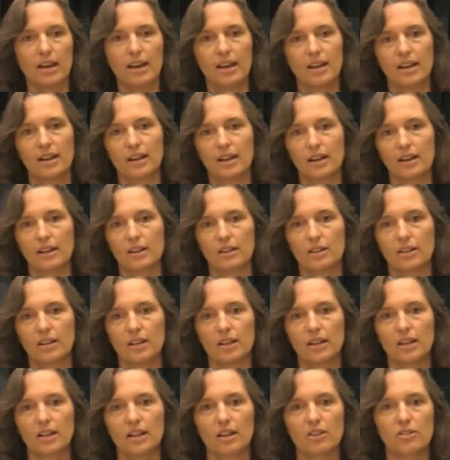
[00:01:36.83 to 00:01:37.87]
In
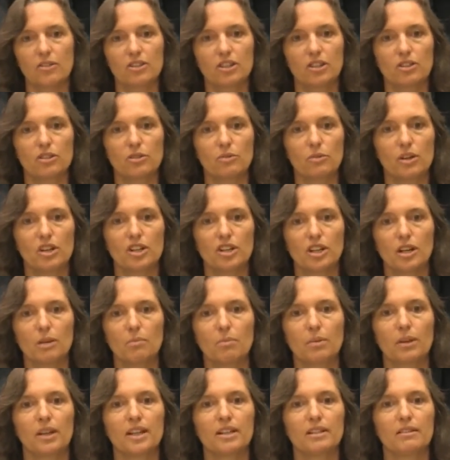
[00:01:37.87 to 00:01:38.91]
another situation, a
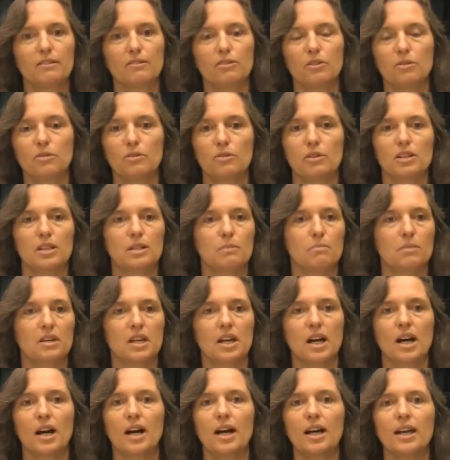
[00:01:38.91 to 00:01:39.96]
plaintiff who is
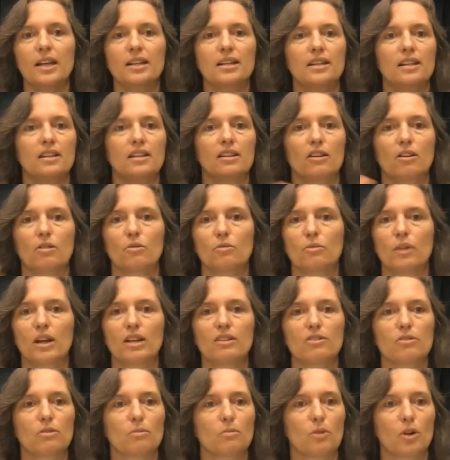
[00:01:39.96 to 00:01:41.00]
behind in their
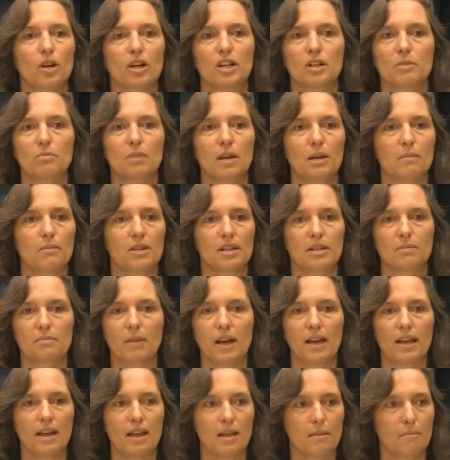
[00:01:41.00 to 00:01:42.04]
rent or mortgage payments
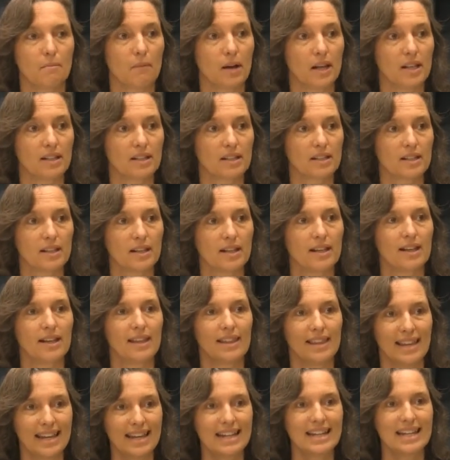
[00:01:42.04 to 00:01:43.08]
by 8 months,
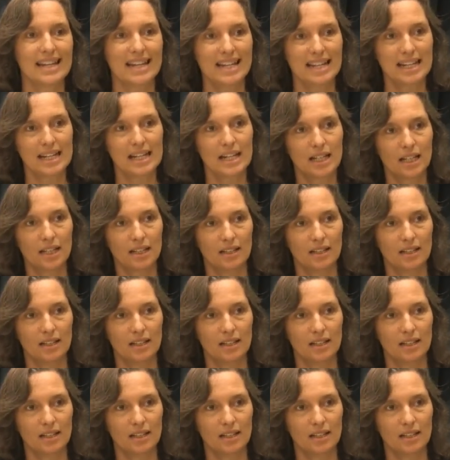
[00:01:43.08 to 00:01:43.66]
they need